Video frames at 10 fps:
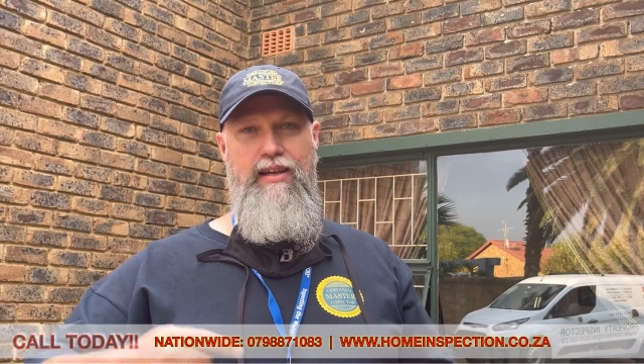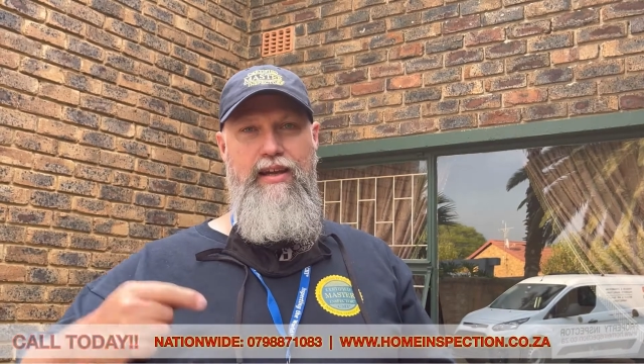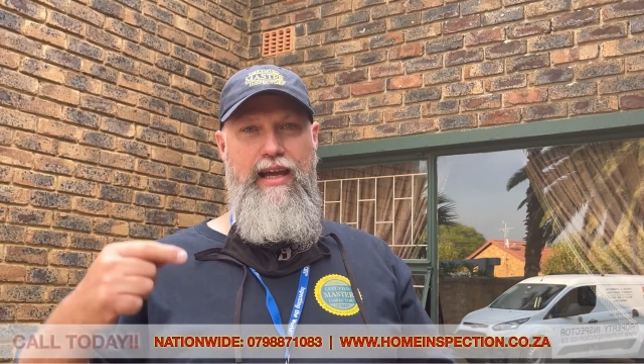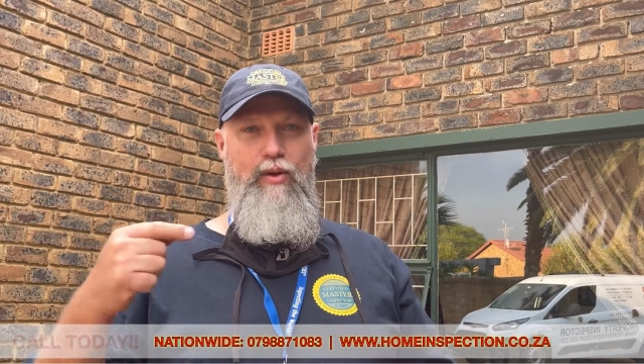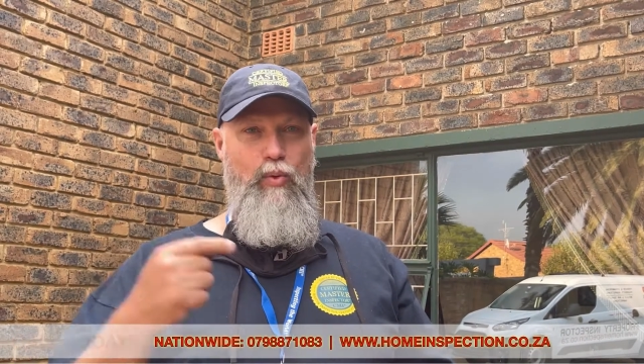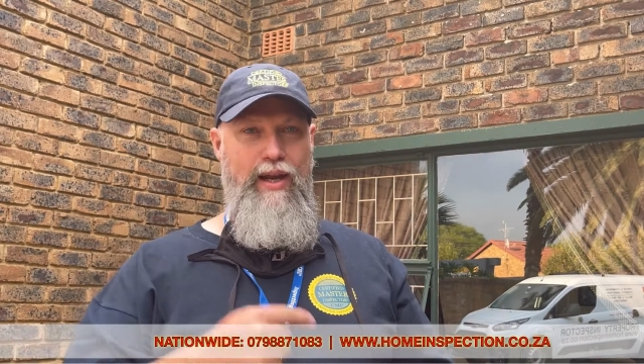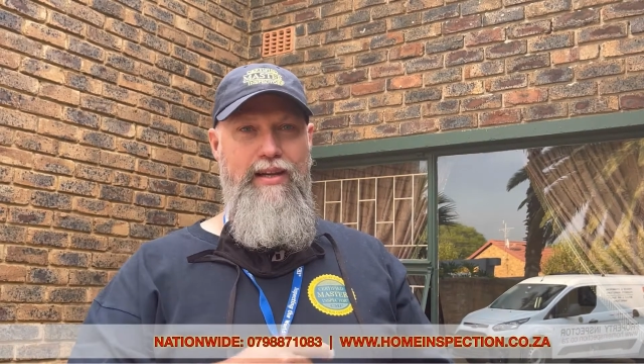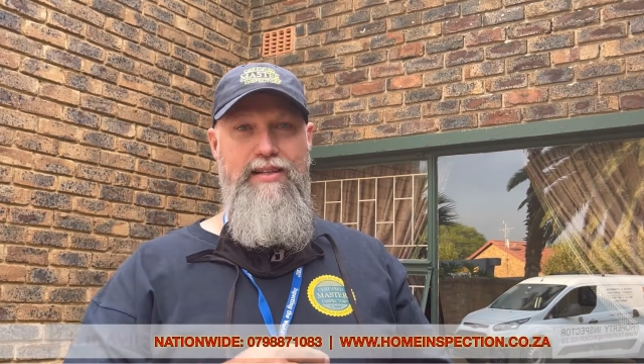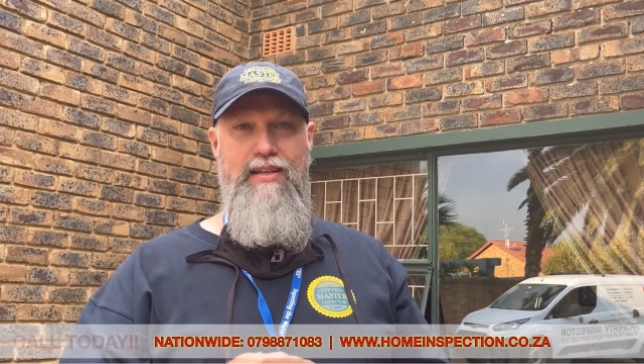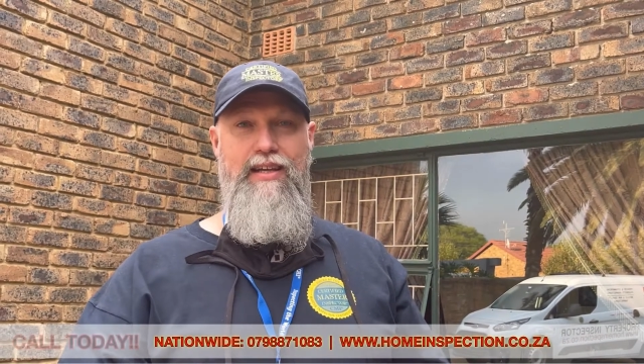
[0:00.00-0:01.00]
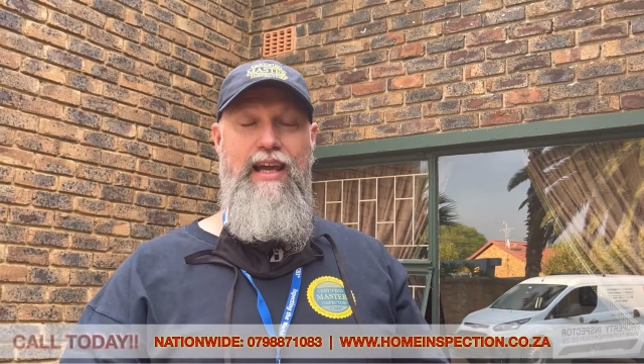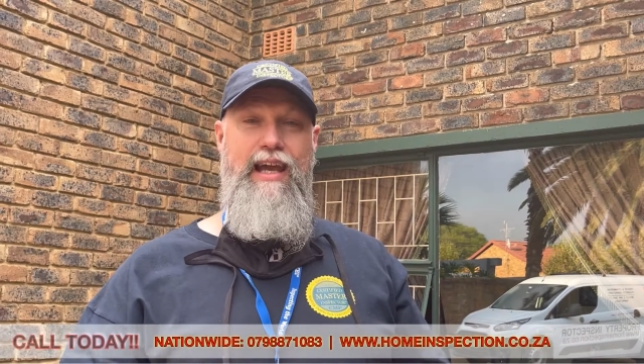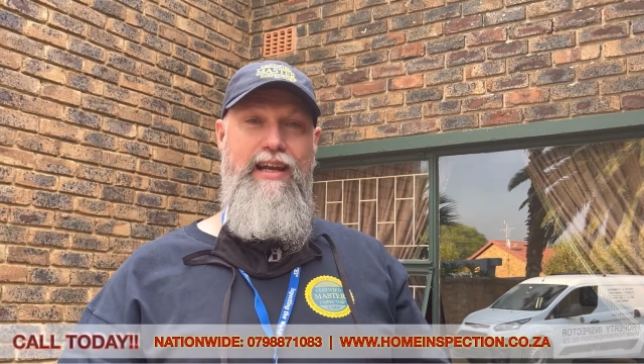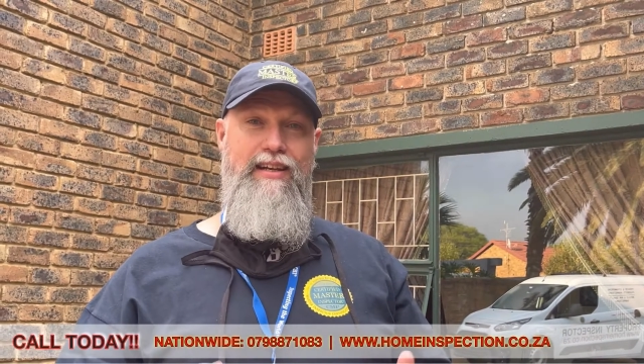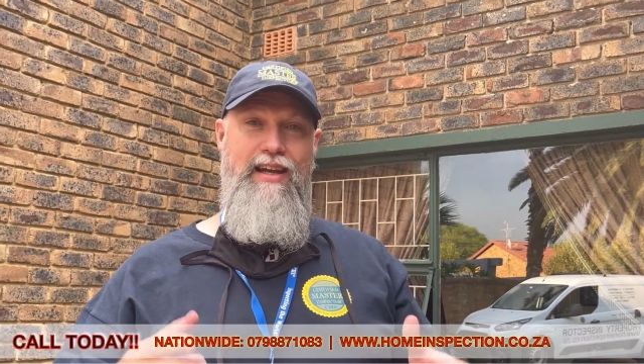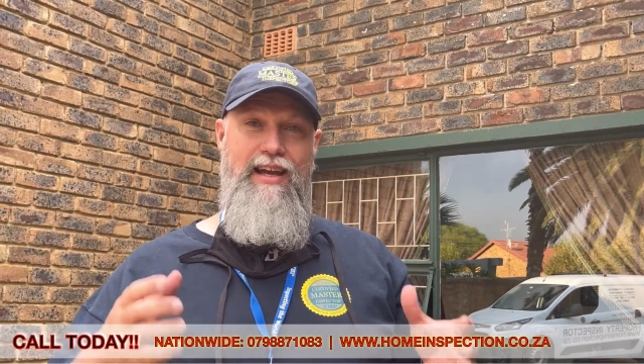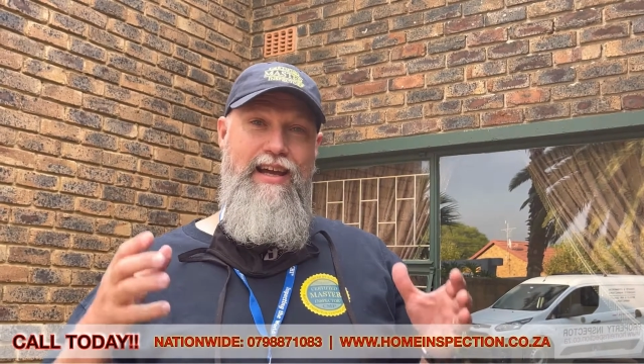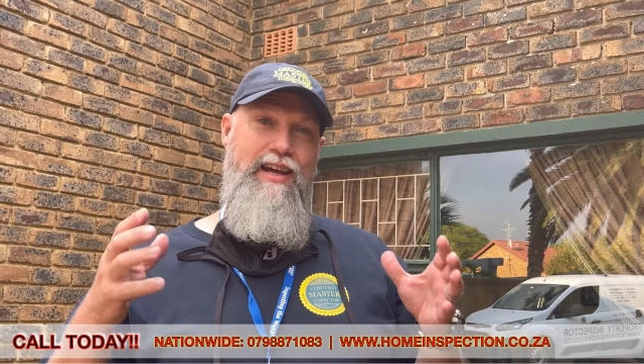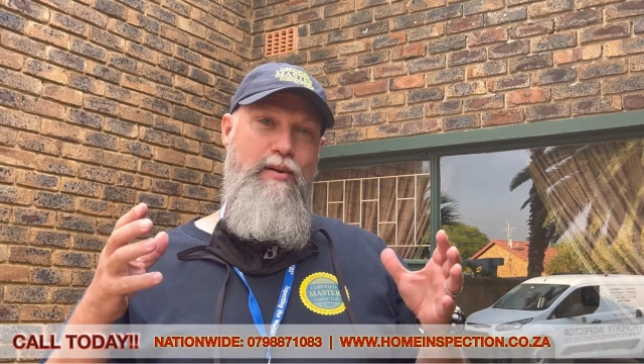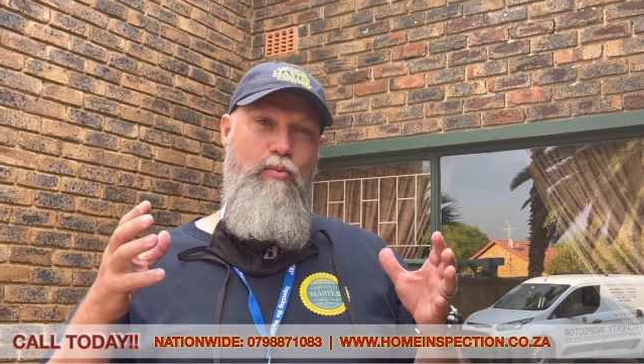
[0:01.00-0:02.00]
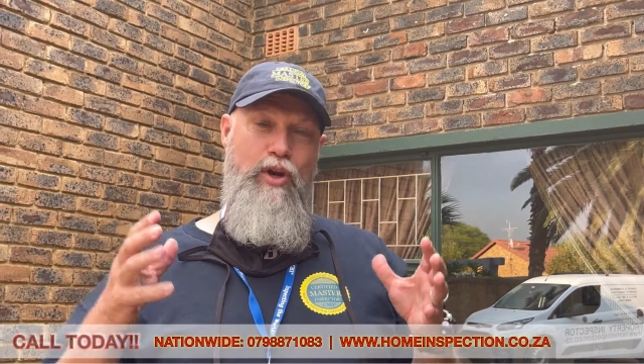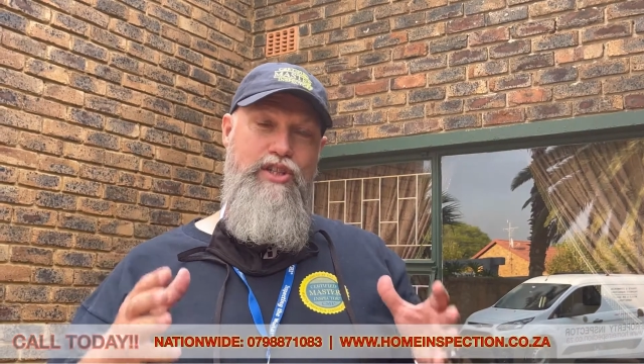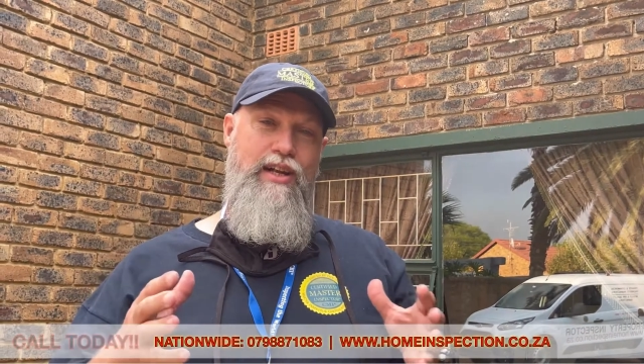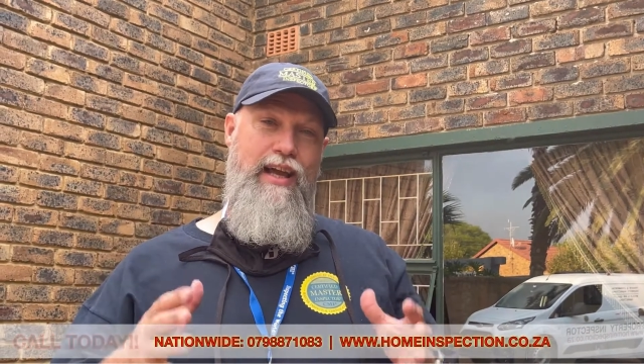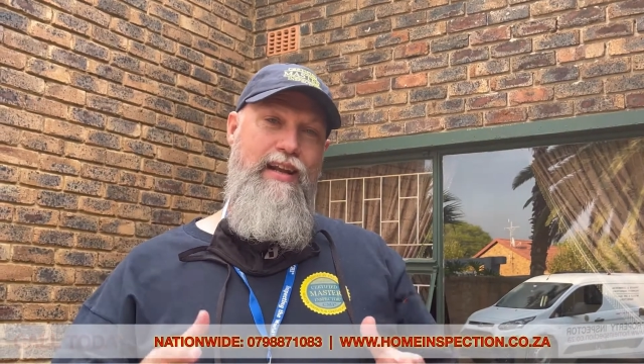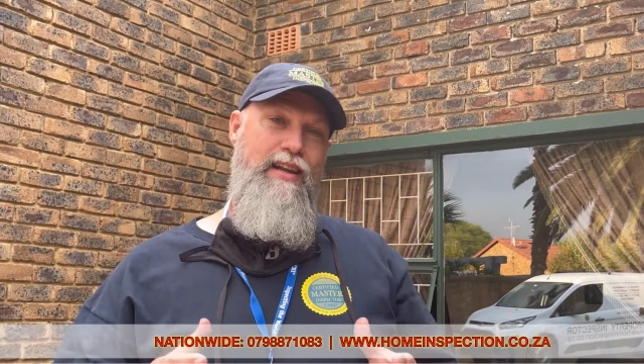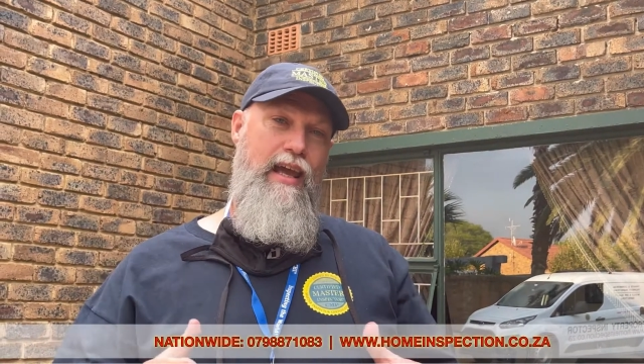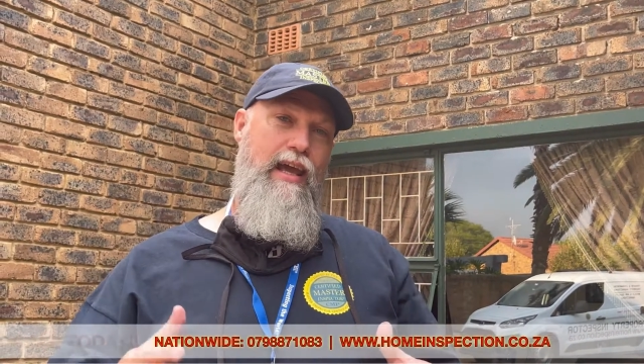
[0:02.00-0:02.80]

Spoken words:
and wind and moisture-laden air